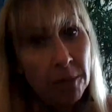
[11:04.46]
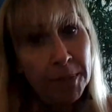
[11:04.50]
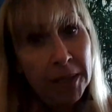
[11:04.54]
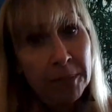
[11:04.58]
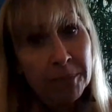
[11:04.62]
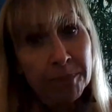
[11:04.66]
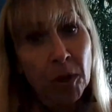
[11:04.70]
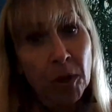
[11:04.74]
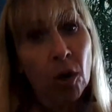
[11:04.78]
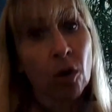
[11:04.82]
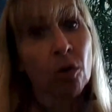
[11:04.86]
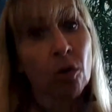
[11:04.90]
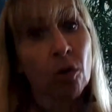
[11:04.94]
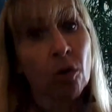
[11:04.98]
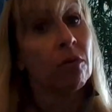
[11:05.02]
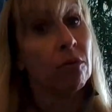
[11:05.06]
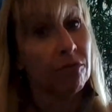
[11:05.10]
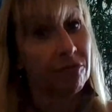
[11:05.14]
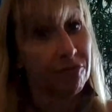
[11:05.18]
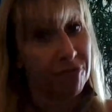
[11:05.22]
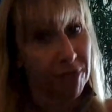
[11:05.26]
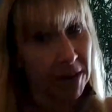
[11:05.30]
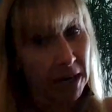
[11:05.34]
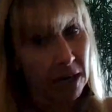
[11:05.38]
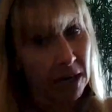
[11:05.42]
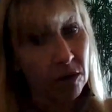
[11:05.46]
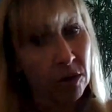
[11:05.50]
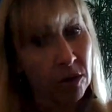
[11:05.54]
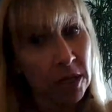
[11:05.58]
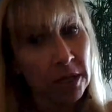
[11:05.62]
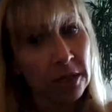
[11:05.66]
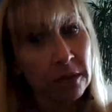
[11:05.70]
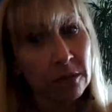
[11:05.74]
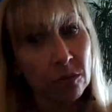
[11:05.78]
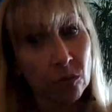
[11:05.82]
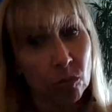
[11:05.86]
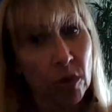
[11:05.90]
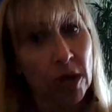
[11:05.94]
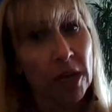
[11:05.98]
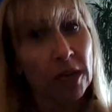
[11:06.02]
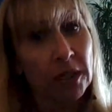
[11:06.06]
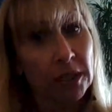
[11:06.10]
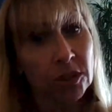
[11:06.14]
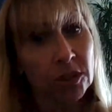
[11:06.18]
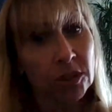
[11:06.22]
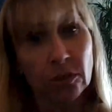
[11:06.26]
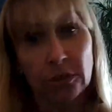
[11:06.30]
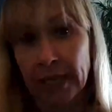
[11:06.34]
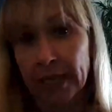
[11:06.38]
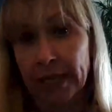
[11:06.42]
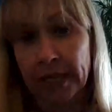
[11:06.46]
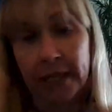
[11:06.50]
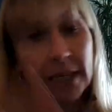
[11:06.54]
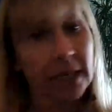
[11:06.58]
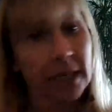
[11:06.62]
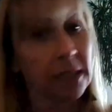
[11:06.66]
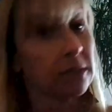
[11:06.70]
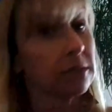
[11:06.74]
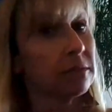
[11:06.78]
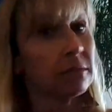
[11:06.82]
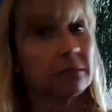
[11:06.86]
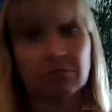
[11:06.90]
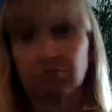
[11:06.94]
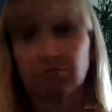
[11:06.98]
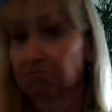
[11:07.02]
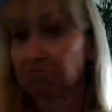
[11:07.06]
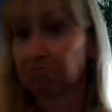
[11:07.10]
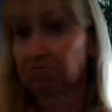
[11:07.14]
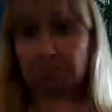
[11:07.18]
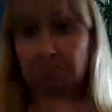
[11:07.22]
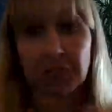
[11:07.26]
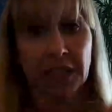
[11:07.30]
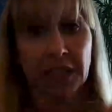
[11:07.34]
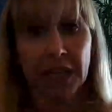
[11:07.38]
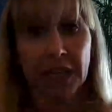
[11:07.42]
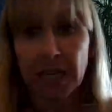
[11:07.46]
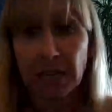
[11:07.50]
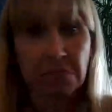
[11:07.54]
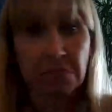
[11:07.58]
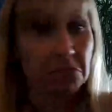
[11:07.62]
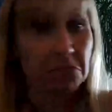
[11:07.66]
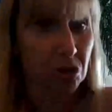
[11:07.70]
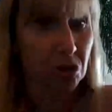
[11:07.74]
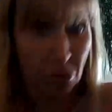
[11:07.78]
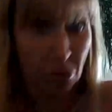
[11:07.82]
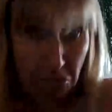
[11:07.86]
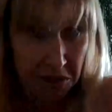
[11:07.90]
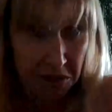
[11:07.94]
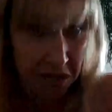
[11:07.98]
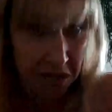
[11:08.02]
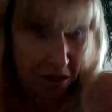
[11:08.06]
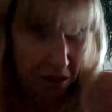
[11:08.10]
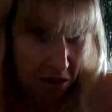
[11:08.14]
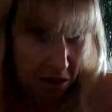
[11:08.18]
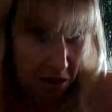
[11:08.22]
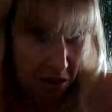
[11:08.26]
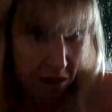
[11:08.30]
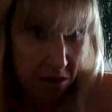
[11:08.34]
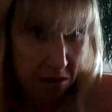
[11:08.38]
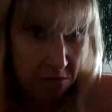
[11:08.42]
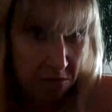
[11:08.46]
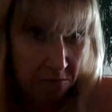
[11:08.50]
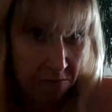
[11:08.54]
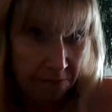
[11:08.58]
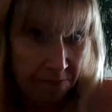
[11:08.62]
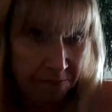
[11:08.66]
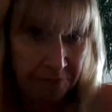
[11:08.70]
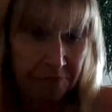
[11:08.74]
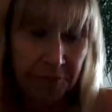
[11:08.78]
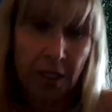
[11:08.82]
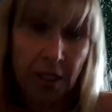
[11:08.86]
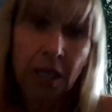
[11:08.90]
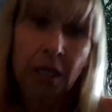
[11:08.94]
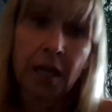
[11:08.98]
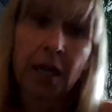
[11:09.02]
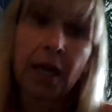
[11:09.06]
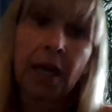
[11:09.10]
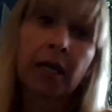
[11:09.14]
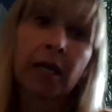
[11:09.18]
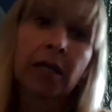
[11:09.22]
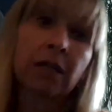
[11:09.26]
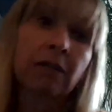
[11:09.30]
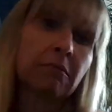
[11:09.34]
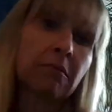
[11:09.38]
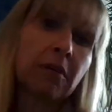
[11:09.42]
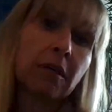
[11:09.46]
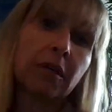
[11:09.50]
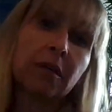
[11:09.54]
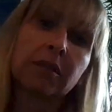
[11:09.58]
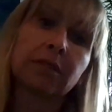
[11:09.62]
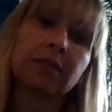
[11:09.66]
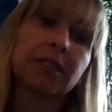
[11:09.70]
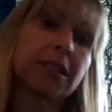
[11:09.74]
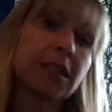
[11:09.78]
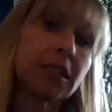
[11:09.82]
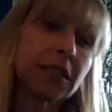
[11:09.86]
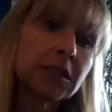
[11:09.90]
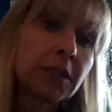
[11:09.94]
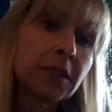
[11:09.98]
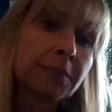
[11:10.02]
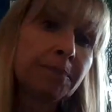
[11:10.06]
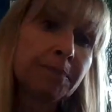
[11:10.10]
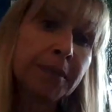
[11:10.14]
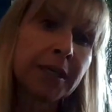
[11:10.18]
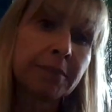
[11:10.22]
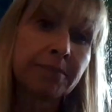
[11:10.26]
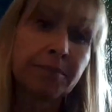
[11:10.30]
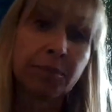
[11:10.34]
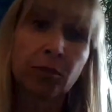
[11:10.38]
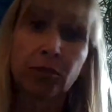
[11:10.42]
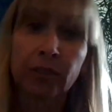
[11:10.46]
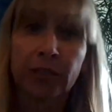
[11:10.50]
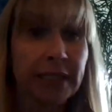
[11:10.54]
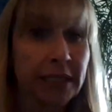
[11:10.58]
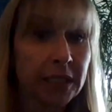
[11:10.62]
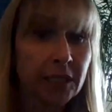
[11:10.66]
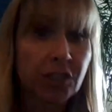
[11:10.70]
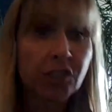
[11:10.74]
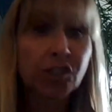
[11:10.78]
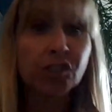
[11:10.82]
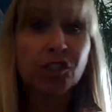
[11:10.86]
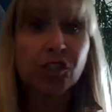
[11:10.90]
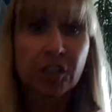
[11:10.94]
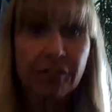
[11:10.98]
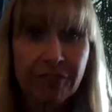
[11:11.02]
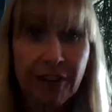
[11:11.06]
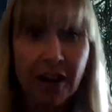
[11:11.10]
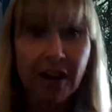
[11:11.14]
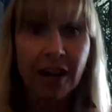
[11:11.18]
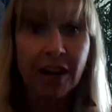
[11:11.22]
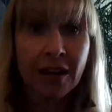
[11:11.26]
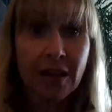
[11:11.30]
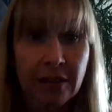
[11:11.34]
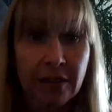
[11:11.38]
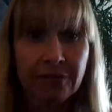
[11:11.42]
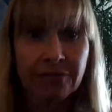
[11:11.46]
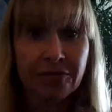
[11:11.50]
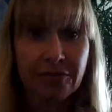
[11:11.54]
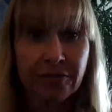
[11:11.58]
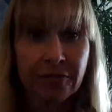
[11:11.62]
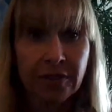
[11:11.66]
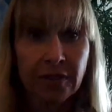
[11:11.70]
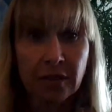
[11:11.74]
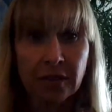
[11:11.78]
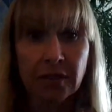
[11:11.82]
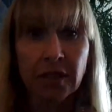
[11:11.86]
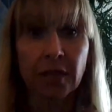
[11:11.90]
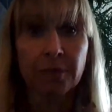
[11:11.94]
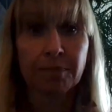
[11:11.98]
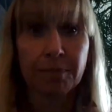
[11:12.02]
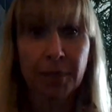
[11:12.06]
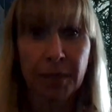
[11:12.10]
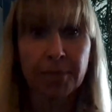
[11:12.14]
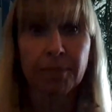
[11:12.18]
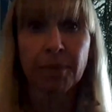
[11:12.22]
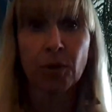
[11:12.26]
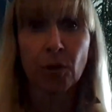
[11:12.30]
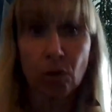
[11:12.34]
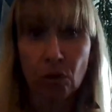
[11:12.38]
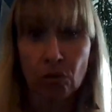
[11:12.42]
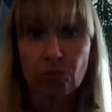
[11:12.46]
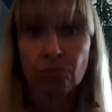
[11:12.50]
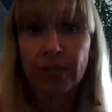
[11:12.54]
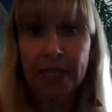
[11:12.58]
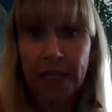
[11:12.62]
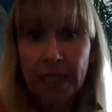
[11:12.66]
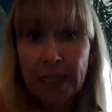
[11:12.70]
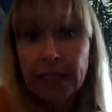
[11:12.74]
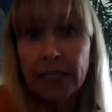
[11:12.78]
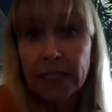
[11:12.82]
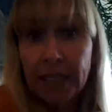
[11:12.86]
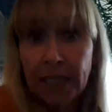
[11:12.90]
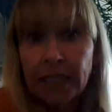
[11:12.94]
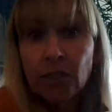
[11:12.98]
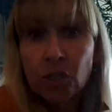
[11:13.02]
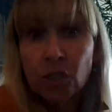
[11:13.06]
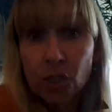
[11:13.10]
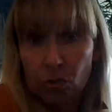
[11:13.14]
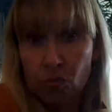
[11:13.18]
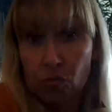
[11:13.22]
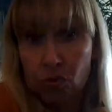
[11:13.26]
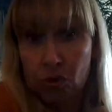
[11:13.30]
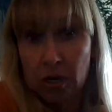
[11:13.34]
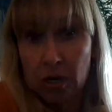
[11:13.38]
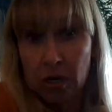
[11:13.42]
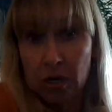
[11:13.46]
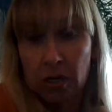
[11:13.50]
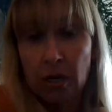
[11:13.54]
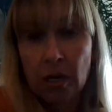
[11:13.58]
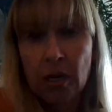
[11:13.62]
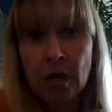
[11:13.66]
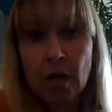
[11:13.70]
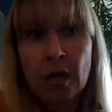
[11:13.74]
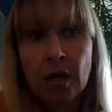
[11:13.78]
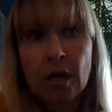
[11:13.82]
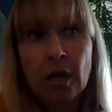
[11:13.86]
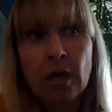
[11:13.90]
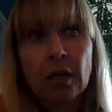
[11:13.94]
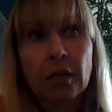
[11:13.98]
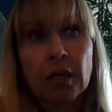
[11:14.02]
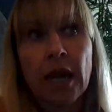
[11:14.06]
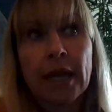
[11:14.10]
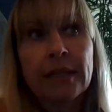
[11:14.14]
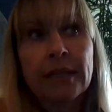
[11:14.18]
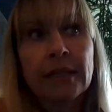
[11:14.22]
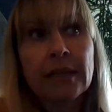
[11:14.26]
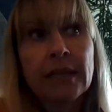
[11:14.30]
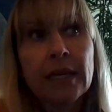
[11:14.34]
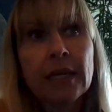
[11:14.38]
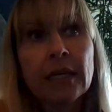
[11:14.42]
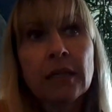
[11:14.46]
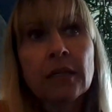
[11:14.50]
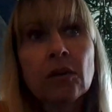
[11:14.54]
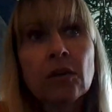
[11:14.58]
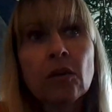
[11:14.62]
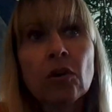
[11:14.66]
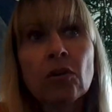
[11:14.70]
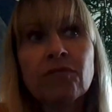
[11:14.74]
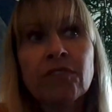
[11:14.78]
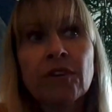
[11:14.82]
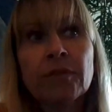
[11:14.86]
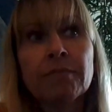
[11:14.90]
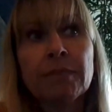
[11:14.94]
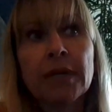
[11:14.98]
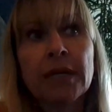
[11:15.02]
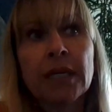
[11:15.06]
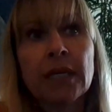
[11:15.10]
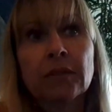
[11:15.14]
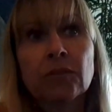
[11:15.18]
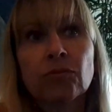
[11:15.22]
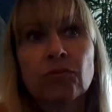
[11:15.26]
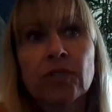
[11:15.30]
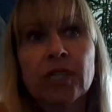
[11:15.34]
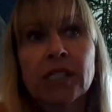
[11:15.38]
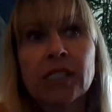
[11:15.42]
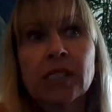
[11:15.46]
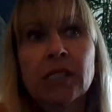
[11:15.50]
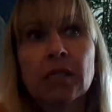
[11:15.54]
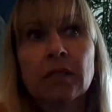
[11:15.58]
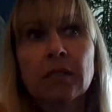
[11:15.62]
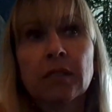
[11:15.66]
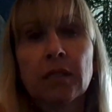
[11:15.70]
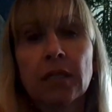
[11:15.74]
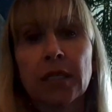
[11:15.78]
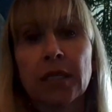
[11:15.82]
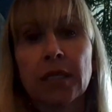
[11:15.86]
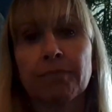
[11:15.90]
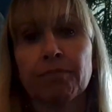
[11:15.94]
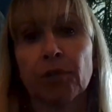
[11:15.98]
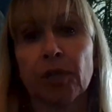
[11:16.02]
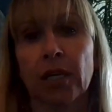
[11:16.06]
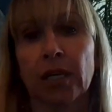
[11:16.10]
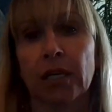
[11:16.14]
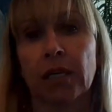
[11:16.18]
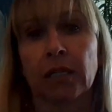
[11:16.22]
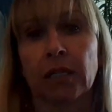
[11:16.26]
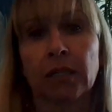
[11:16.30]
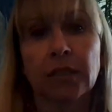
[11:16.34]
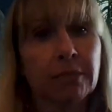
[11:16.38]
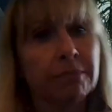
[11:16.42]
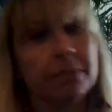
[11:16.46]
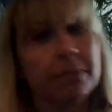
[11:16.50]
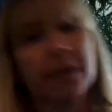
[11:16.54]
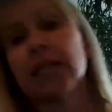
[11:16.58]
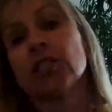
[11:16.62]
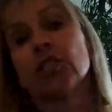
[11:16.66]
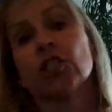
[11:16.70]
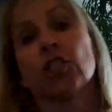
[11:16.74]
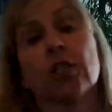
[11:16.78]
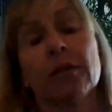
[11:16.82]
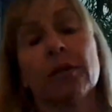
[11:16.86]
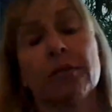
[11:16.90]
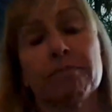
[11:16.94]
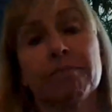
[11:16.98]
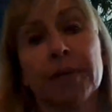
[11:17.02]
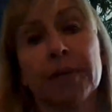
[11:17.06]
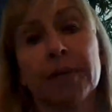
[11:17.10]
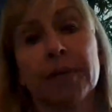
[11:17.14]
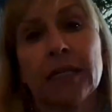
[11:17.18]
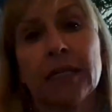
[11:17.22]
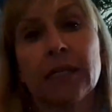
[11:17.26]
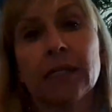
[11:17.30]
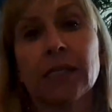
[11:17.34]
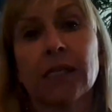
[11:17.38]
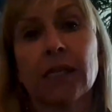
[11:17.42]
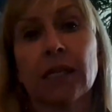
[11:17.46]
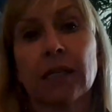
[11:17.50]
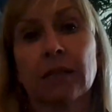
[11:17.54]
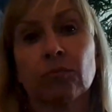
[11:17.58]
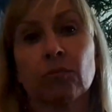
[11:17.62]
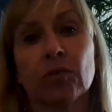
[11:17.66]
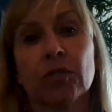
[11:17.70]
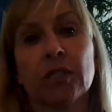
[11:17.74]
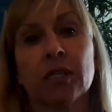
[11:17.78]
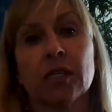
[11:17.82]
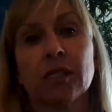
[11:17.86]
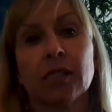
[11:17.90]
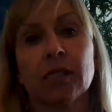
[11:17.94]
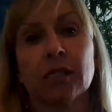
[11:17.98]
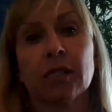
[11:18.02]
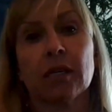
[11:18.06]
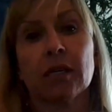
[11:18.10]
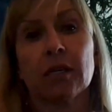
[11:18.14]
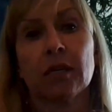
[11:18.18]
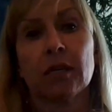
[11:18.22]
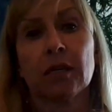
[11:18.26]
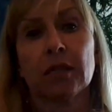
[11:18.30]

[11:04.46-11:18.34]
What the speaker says: people, very well educated, they don't care. And the other people, they need to survive. The people who really need to work. Yeah. And then government recently put another measure in place that was